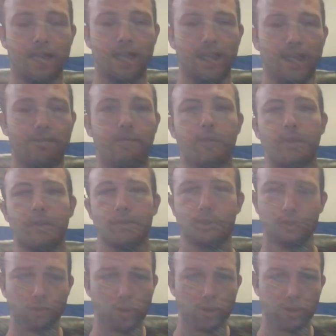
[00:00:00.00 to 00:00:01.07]
after they're as
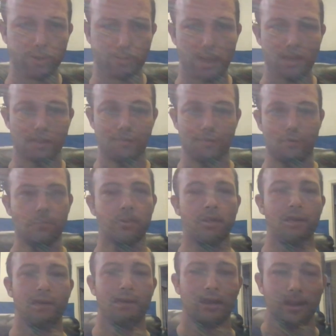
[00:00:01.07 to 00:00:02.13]
strong as possible,
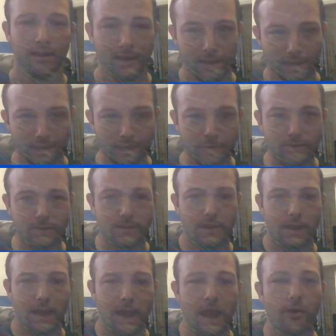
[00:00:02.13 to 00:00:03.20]
here's
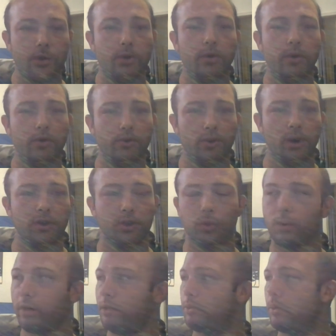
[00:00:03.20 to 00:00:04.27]
how you can crush
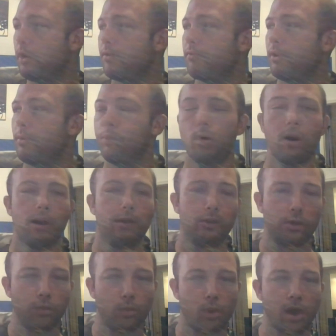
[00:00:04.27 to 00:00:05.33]
2023. One,
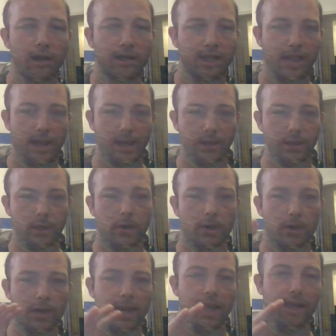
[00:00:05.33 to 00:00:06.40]
you want cash
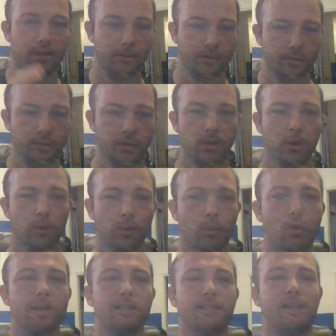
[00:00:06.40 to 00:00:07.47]
on hand.
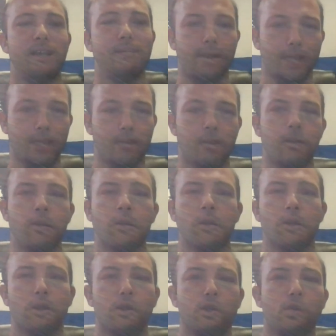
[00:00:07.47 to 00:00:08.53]
What does that mean?
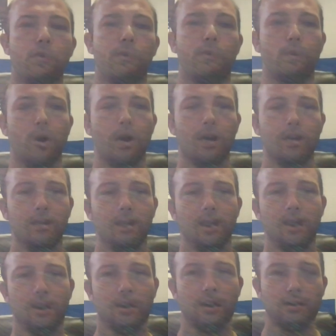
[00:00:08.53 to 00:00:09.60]
You want
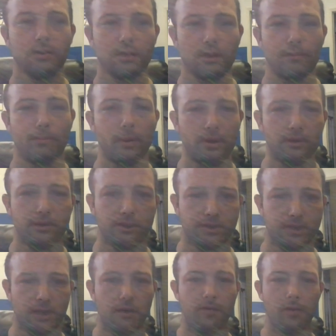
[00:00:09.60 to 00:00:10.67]
to build
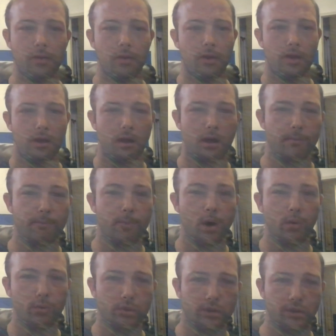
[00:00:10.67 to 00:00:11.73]
yourself a
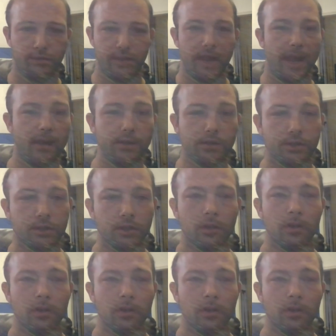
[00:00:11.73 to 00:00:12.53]
moat of cash